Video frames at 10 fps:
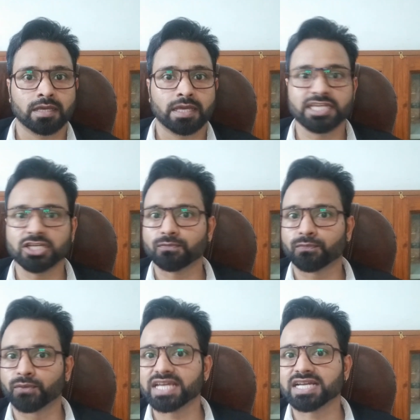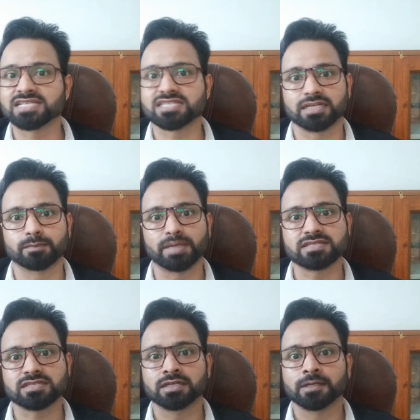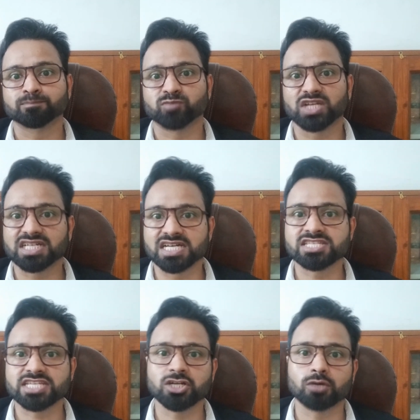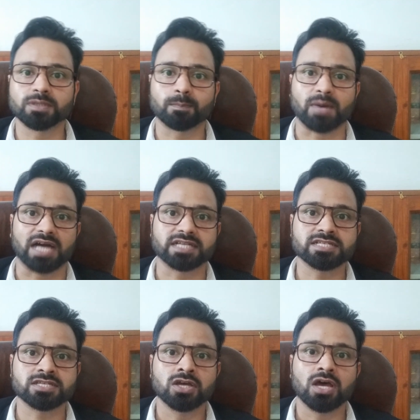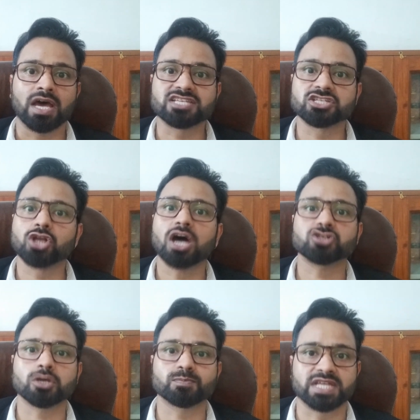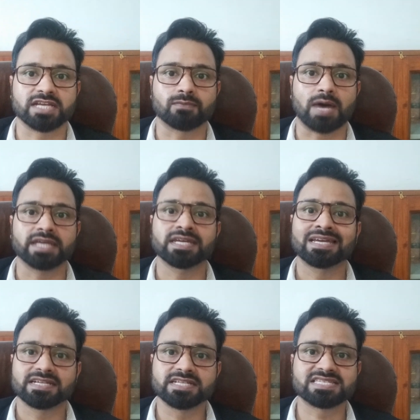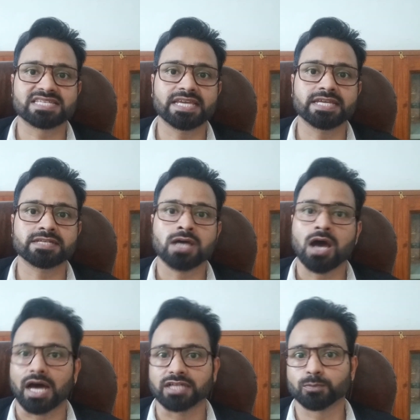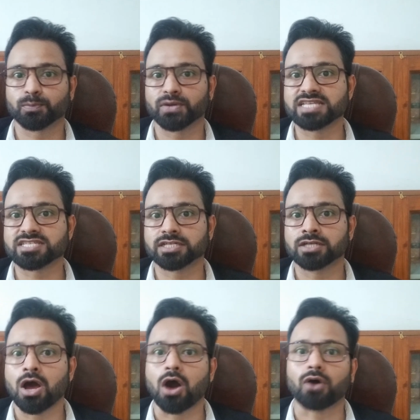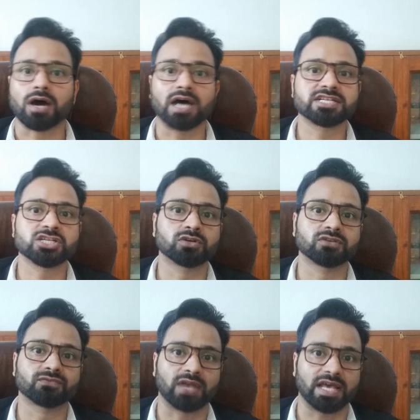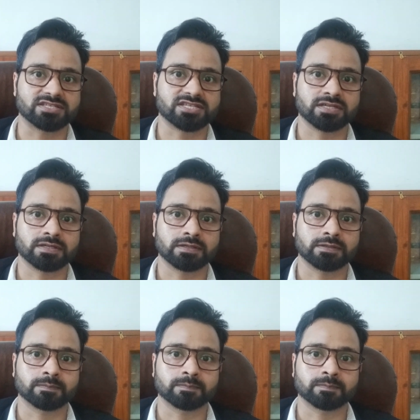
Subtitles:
Here free consent means the consent of the parties is not obtained by deceit, under pressure or undue influence.